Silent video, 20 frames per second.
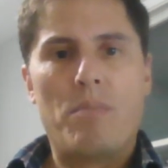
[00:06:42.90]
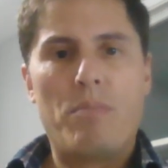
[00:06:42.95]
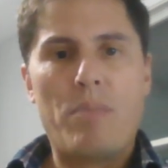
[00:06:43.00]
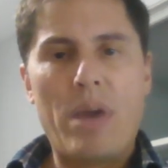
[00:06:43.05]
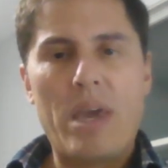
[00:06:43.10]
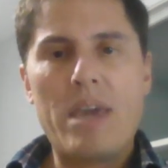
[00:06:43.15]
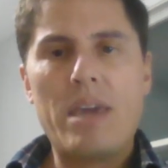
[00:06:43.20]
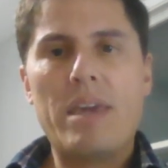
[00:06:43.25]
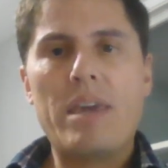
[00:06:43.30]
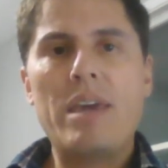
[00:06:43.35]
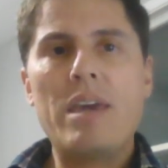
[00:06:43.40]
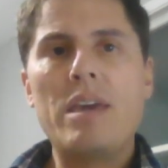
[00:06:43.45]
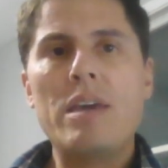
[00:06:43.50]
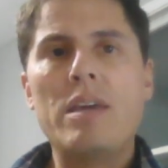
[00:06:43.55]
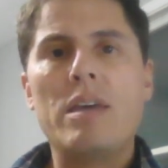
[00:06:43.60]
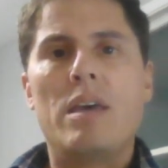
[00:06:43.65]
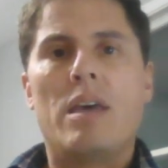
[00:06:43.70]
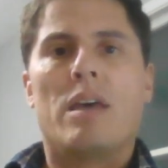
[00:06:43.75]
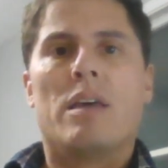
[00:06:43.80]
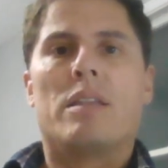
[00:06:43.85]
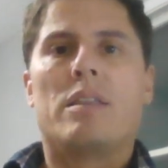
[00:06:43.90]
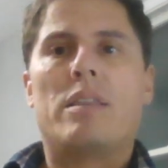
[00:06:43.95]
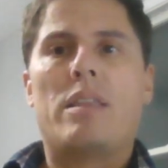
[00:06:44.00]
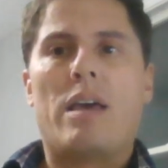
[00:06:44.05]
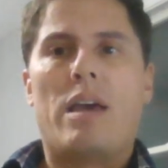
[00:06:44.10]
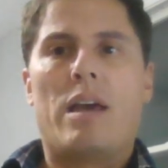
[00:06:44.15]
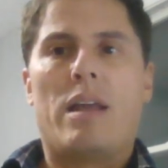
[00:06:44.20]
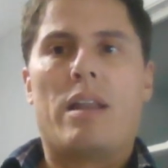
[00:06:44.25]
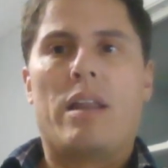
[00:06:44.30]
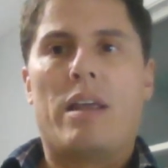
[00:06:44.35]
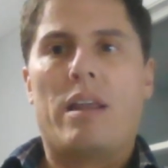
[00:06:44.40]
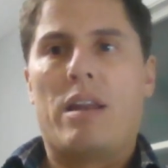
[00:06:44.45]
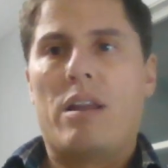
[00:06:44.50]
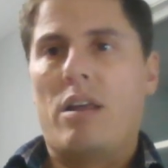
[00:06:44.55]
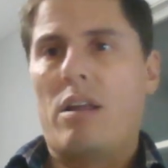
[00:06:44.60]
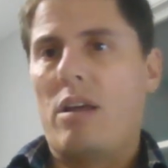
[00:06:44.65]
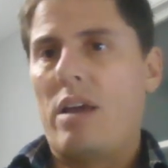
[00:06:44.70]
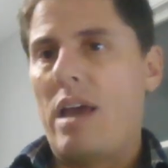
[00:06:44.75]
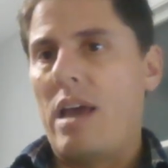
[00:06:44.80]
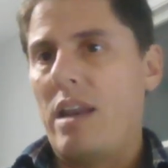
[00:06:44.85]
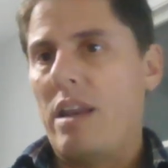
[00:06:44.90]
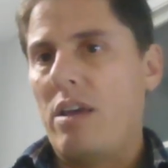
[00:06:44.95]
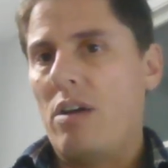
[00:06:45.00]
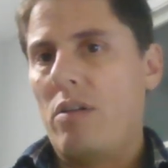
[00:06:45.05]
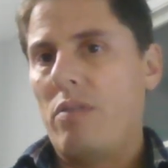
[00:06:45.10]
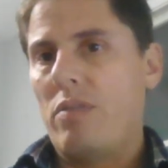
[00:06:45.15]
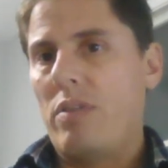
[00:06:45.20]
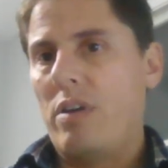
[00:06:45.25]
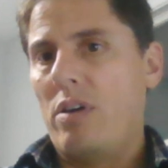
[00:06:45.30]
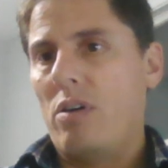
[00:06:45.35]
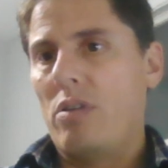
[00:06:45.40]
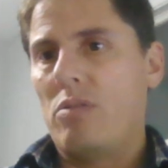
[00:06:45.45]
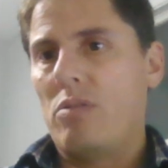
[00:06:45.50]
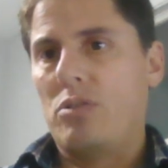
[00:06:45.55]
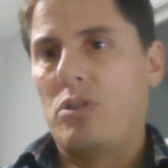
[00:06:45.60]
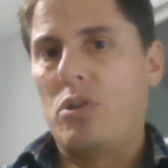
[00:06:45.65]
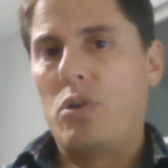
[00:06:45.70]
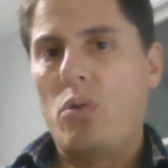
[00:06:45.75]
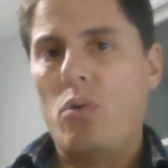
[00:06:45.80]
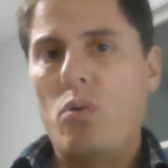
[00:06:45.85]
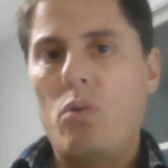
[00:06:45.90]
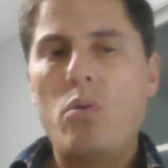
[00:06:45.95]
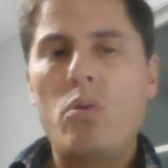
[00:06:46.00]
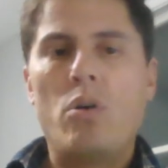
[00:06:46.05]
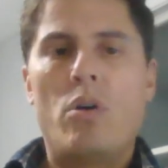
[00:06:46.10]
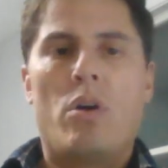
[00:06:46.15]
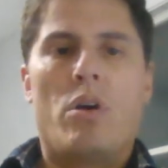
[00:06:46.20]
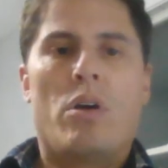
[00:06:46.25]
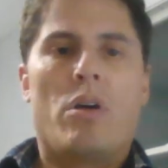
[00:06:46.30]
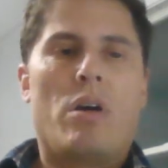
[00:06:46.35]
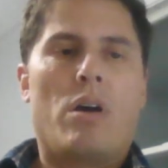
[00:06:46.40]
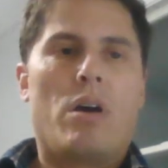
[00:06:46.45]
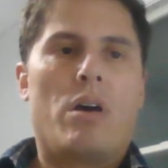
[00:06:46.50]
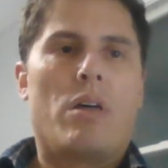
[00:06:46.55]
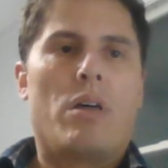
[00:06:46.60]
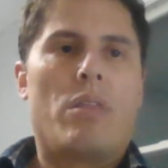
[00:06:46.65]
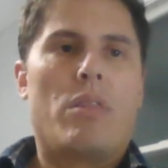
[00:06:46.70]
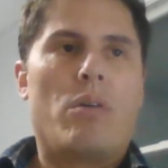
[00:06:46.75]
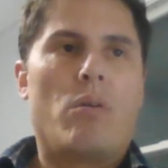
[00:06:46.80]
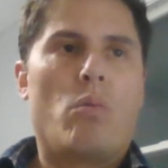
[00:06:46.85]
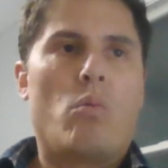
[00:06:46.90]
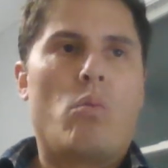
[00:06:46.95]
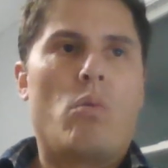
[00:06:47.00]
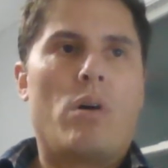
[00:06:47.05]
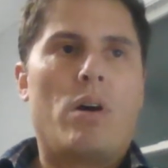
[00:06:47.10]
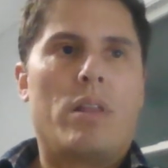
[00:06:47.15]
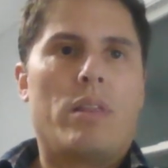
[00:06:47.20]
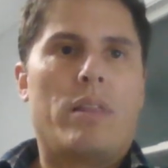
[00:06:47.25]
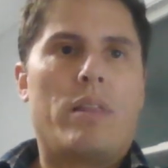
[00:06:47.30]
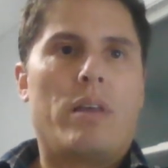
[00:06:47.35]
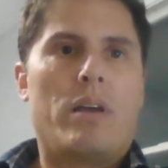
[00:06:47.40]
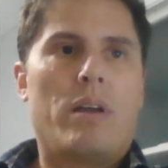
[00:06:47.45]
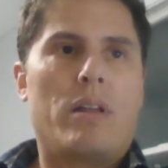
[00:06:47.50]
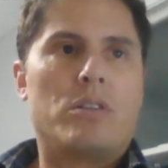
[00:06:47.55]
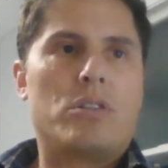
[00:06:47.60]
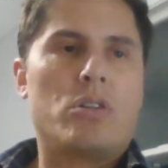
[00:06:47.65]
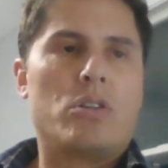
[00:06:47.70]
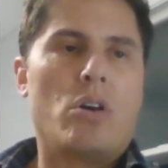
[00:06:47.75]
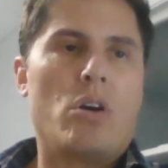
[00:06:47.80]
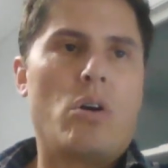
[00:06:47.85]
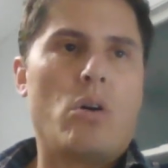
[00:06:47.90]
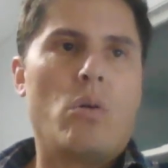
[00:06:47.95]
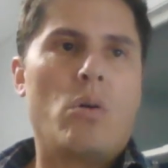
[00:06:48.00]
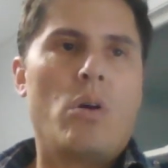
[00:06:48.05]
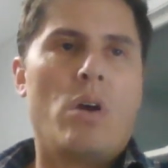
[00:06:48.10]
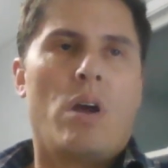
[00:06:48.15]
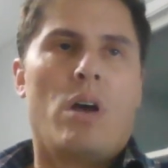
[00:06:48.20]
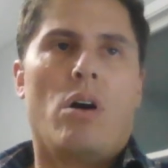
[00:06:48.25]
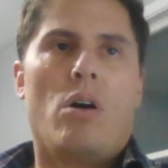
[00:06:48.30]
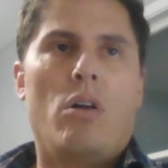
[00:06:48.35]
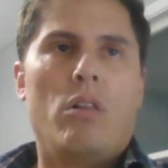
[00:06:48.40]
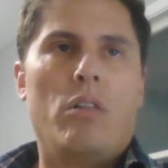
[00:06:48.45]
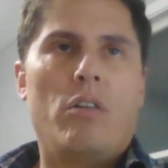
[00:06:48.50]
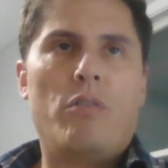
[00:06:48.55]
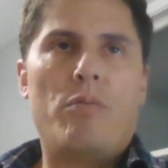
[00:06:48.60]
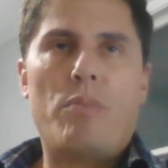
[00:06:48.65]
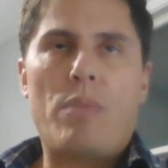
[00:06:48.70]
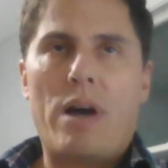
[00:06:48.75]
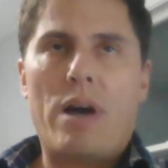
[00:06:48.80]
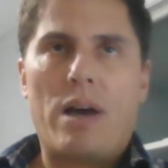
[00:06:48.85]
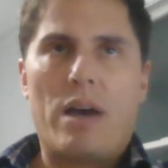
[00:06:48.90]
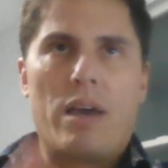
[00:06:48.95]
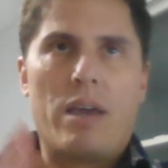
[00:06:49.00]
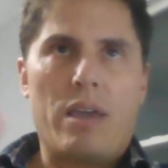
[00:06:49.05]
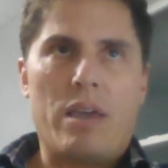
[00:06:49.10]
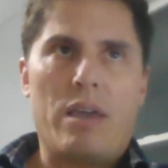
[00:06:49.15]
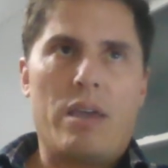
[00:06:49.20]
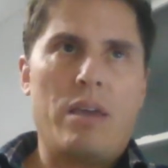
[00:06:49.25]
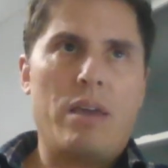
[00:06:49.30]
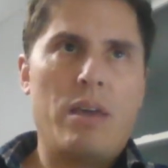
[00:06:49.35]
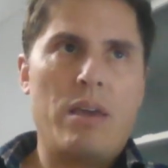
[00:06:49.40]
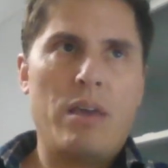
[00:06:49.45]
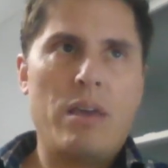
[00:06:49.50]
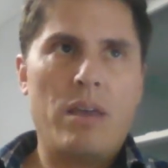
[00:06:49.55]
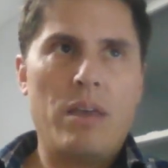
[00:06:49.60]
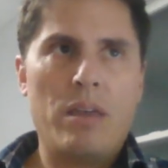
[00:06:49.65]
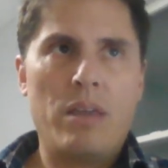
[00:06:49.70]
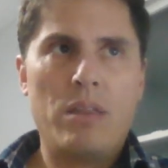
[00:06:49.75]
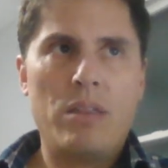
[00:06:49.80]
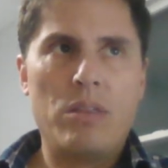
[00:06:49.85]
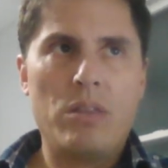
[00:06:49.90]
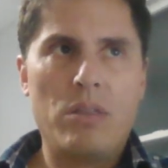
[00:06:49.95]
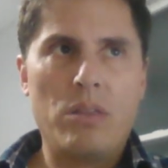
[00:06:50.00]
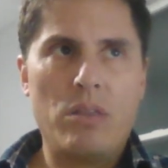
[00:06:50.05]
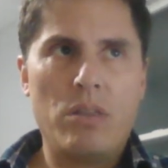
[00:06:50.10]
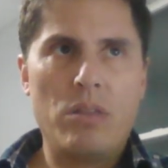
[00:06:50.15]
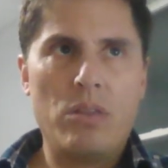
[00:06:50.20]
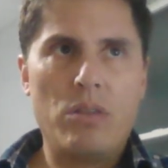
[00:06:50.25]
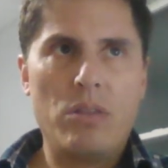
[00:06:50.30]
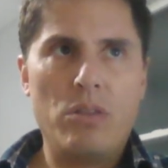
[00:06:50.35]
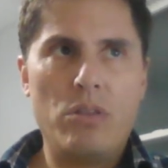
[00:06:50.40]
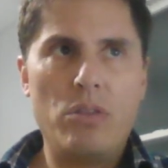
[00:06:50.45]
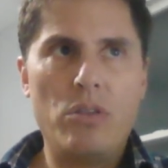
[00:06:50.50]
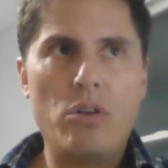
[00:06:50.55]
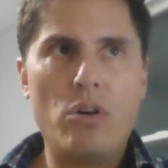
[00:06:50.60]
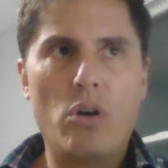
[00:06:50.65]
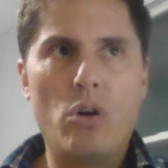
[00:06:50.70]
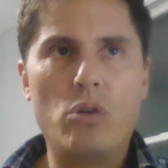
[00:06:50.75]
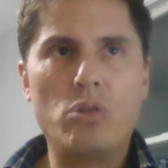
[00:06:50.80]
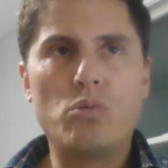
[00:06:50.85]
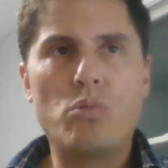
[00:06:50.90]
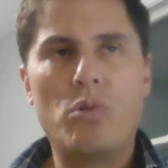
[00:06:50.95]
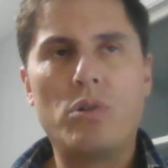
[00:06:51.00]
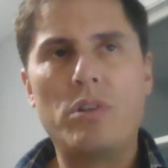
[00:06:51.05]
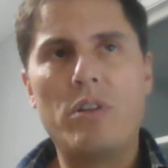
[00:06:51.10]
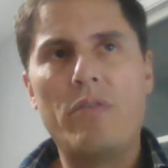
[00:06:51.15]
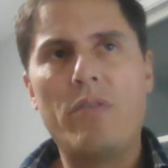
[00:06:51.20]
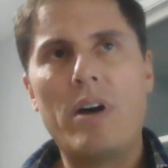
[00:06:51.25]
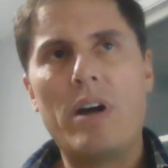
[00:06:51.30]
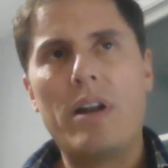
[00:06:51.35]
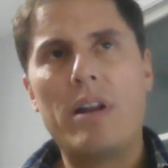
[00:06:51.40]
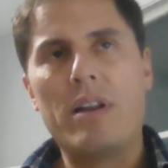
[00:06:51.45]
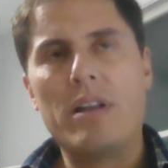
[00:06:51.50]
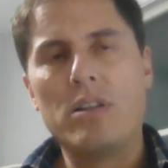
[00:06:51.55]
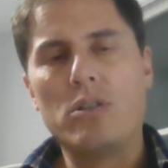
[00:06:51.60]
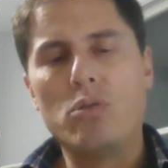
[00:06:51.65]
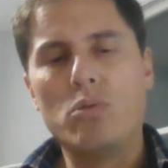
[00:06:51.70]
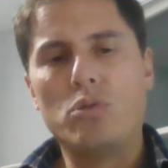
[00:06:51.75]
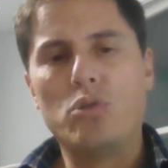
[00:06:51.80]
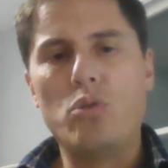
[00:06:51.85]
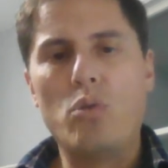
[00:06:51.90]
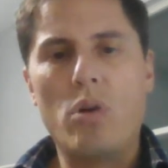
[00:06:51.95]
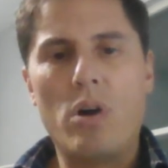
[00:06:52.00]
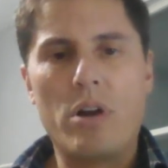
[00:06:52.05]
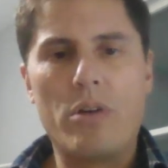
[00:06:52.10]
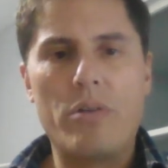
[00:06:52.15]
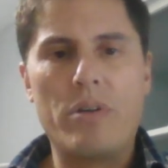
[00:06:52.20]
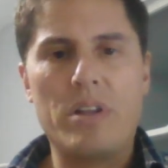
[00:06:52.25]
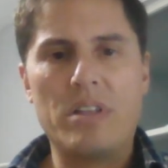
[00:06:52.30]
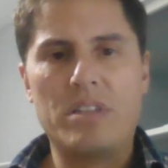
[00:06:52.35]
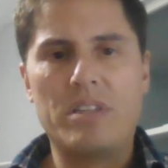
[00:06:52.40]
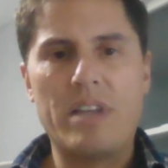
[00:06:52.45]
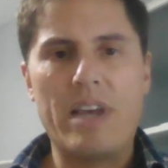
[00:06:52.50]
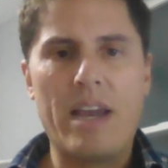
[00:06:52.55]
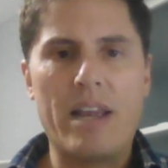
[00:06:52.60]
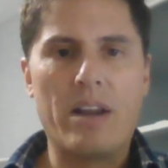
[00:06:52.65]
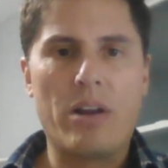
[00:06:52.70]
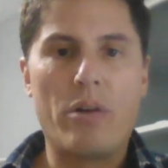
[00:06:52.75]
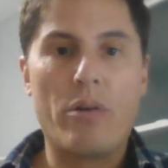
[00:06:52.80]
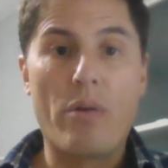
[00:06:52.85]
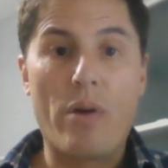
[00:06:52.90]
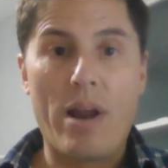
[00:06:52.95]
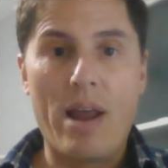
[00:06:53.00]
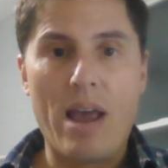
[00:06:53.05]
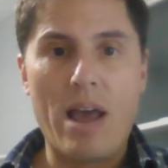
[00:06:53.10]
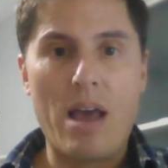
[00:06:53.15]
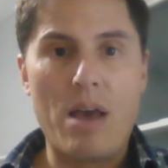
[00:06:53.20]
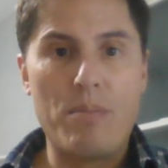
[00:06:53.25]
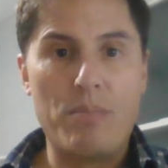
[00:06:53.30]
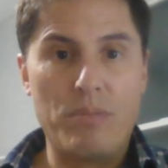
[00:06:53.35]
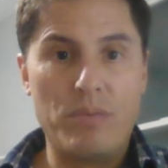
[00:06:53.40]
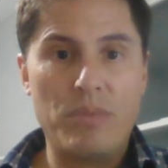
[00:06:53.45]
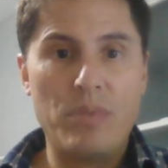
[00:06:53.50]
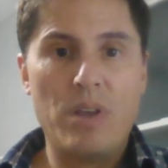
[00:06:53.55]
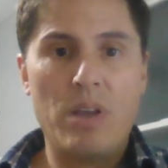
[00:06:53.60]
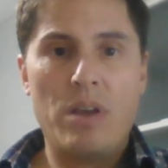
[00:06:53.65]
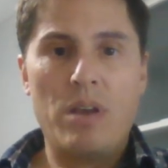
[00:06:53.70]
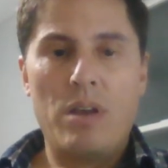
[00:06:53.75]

baking than in any of the other two. The one that, so all of my those were divided into 210 gram